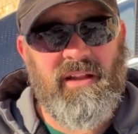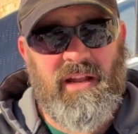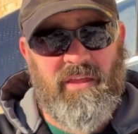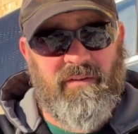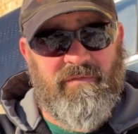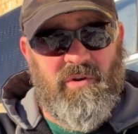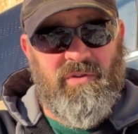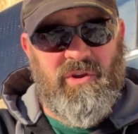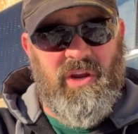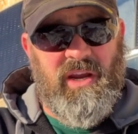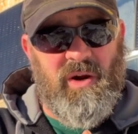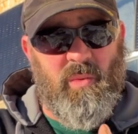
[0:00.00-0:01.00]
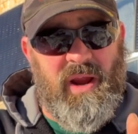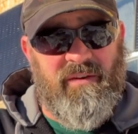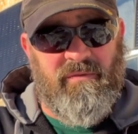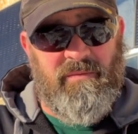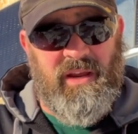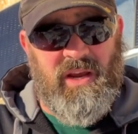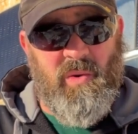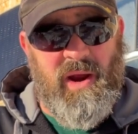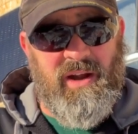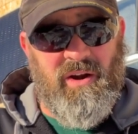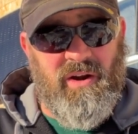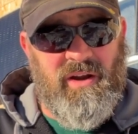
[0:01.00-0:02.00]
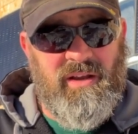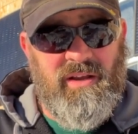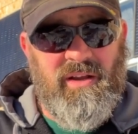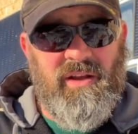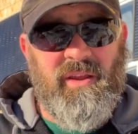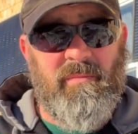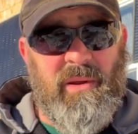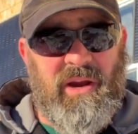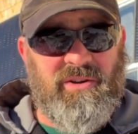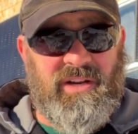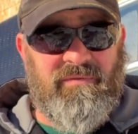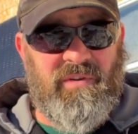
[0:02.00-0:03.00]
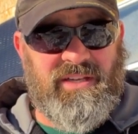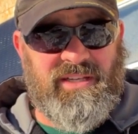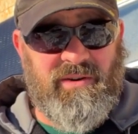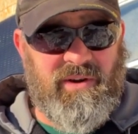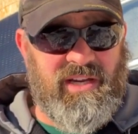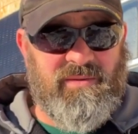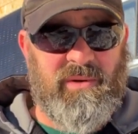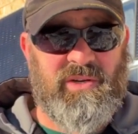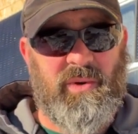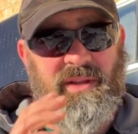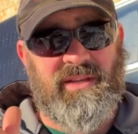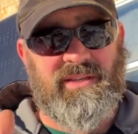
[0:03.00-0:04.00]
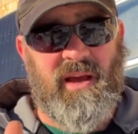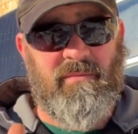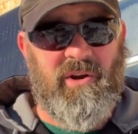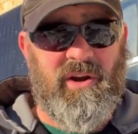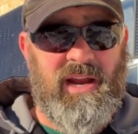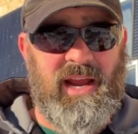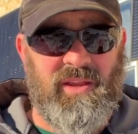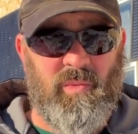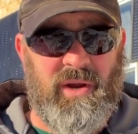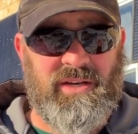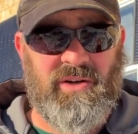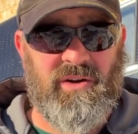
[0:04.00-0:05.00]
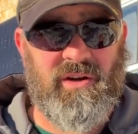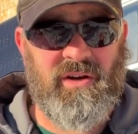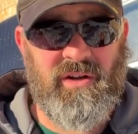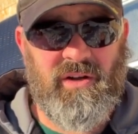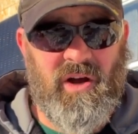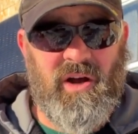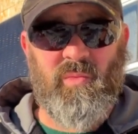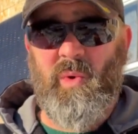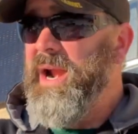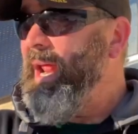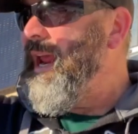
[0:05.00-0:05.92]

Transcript: Now, the further you get away from the equator, the bigger difference there is between the summer and the winter on what